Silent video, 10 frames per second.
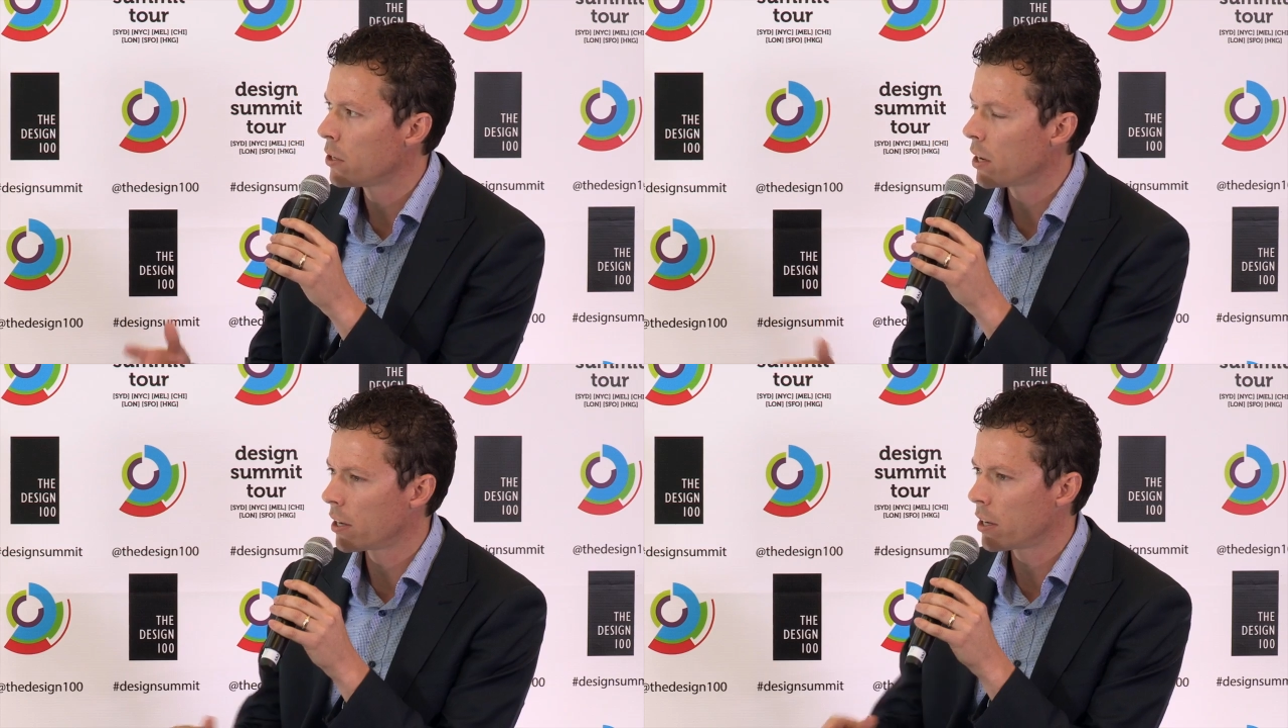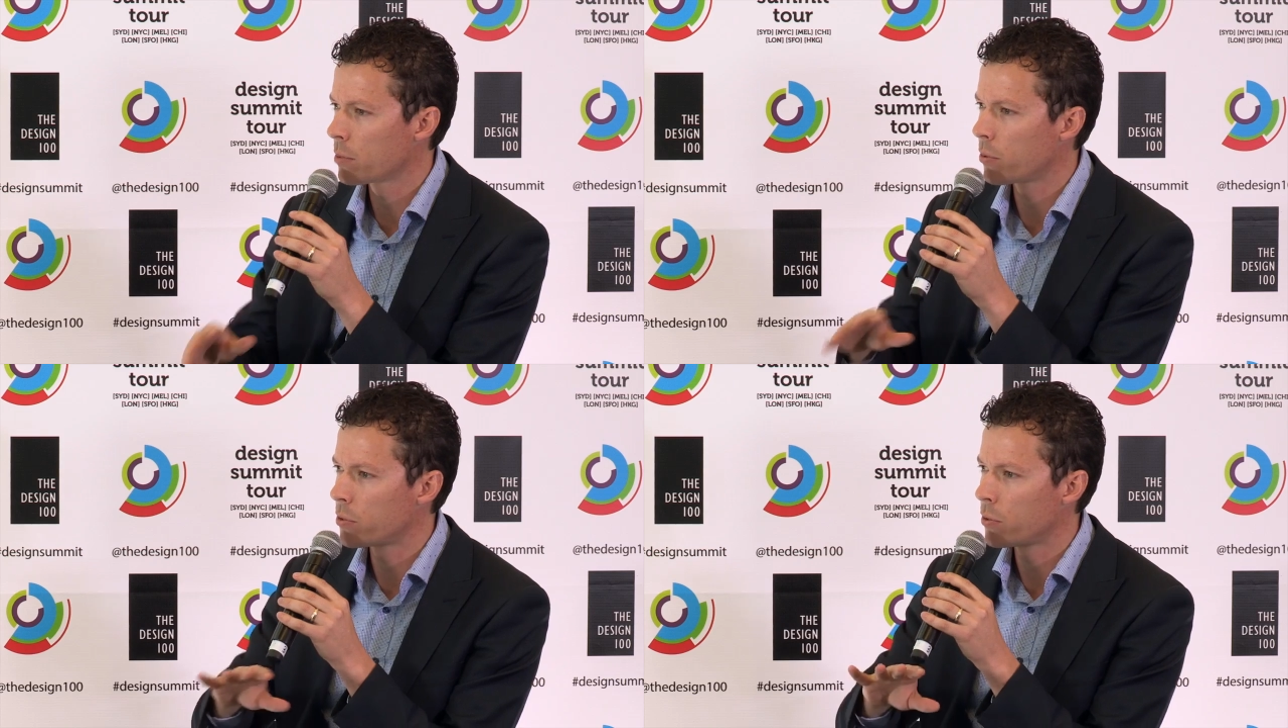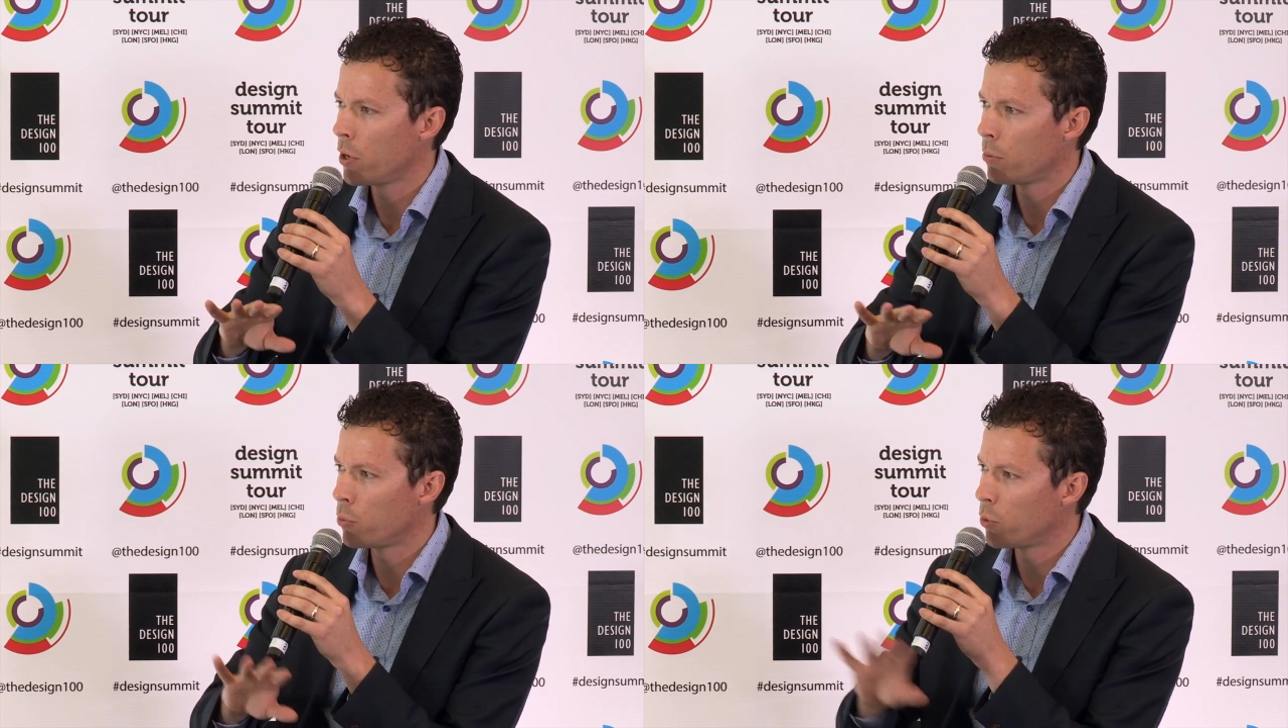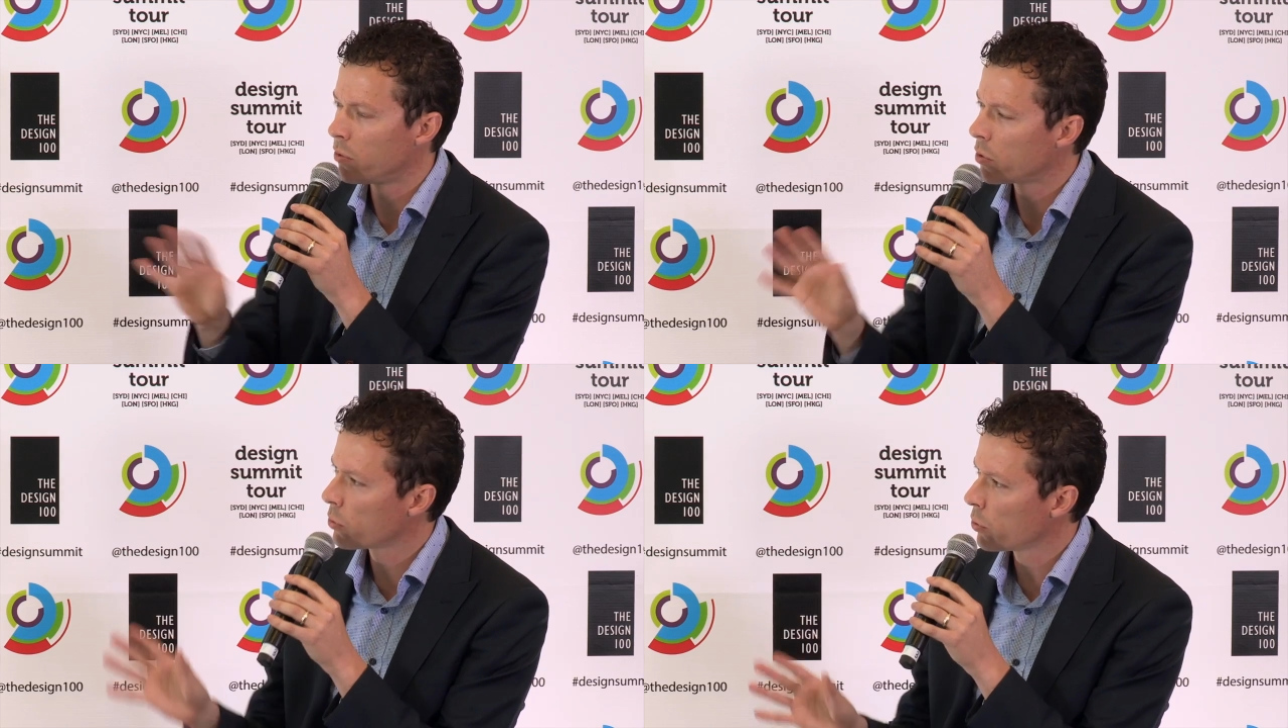I suppose,
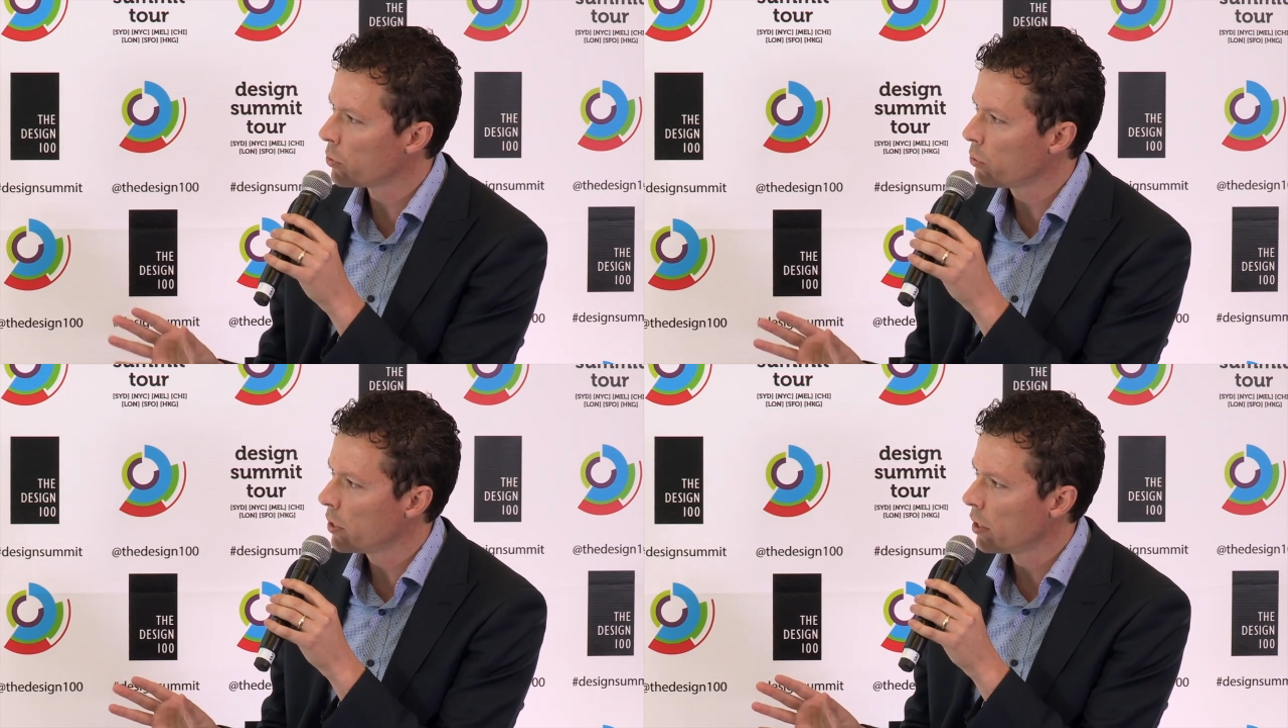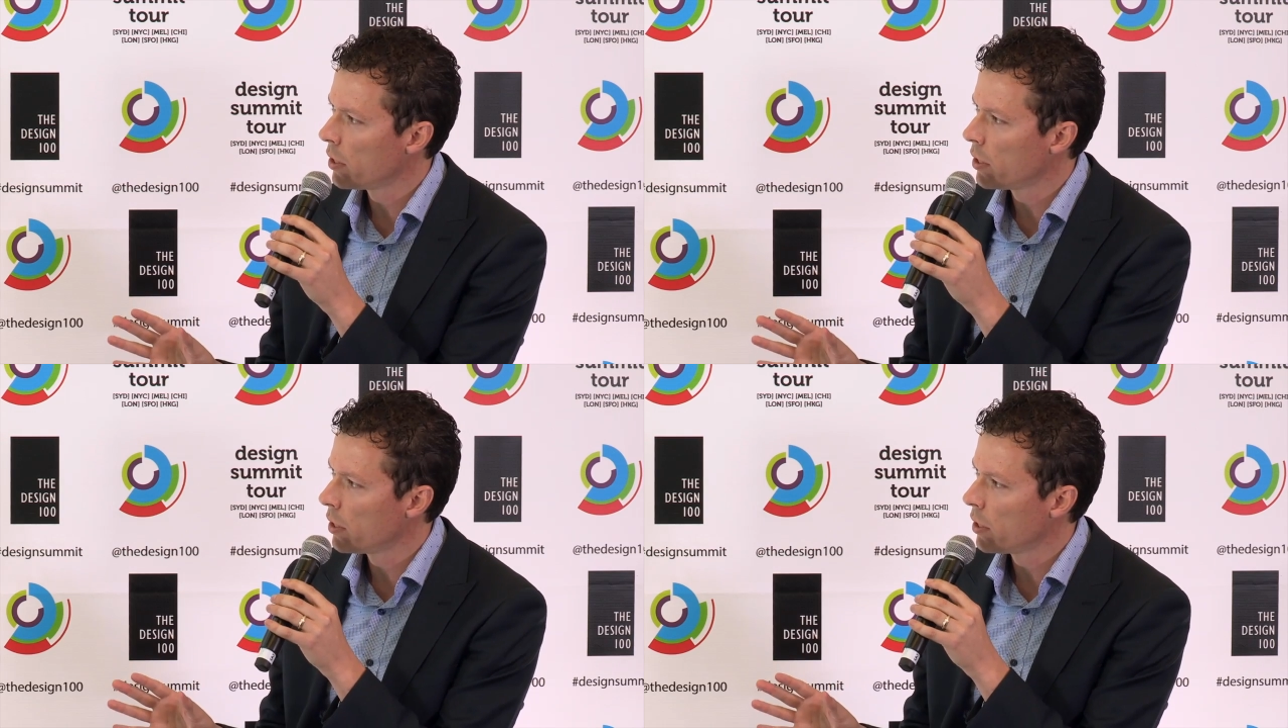move through